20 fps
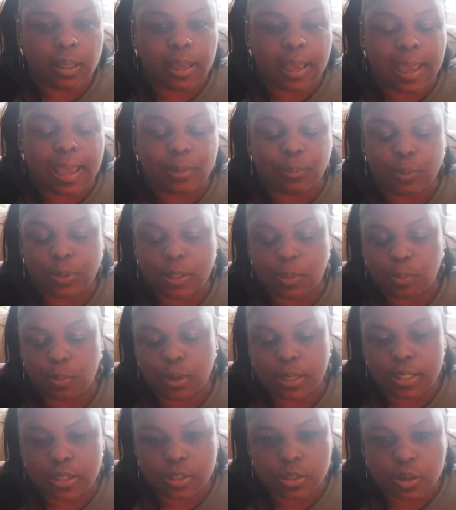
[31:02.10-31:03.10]
And when the
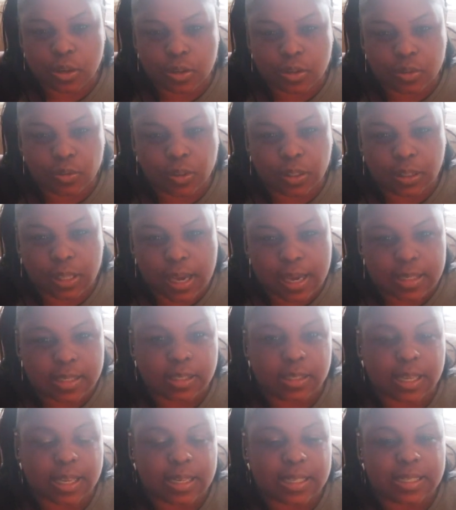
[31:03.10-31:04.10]
brain starts
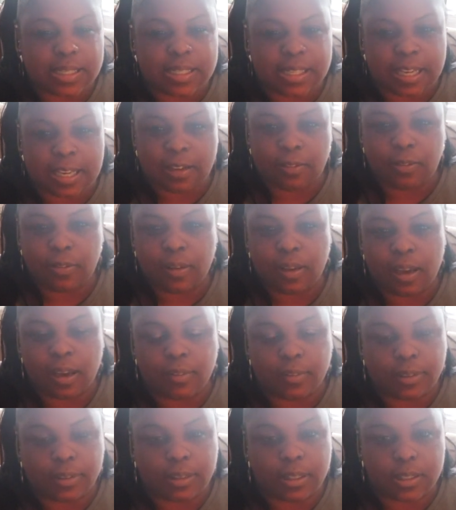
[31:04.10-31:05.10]
realizing that it's safe,
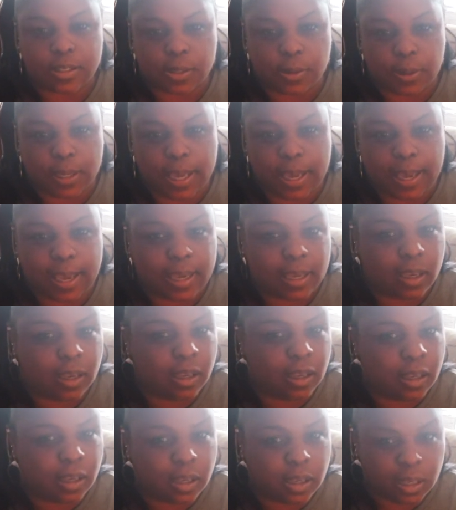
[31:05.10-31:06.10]
everything's okay,
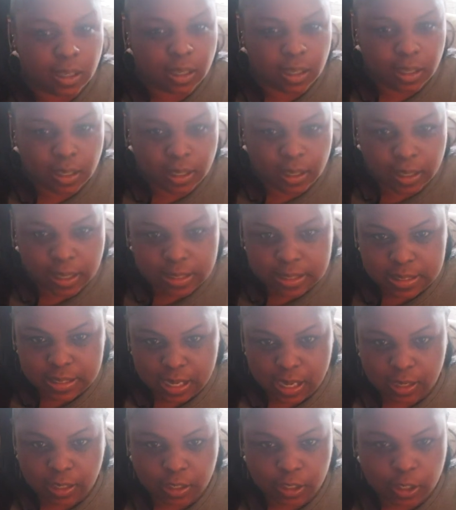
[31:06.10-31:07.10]
it's
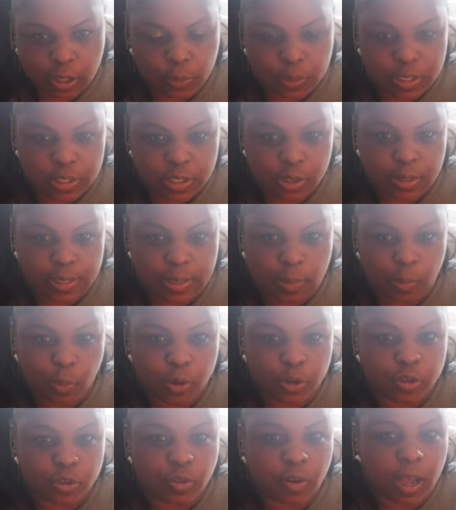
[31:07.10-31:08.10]
not going to go into any more
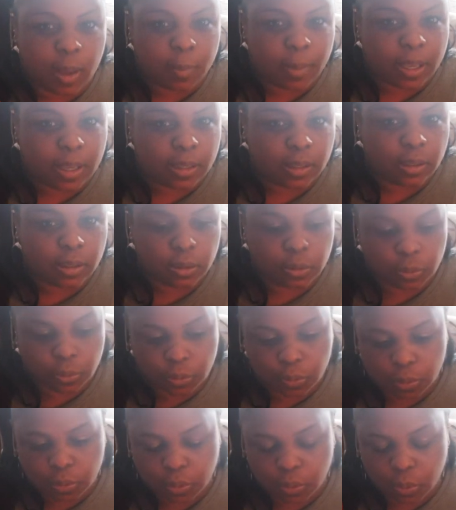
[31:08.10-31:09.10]
trauma
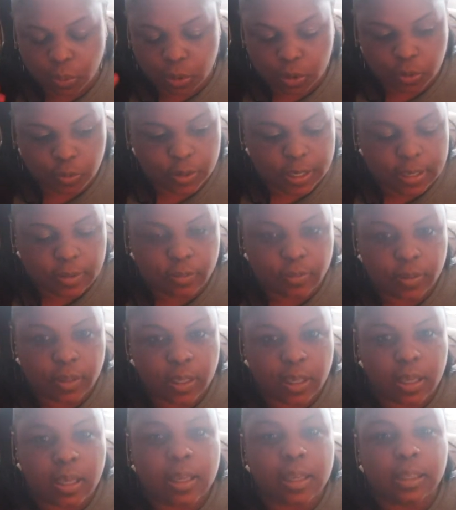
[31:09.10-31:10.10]
or grief,
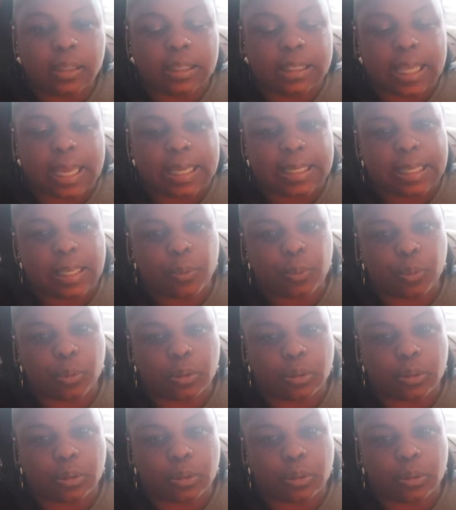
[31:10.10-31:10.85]
then it will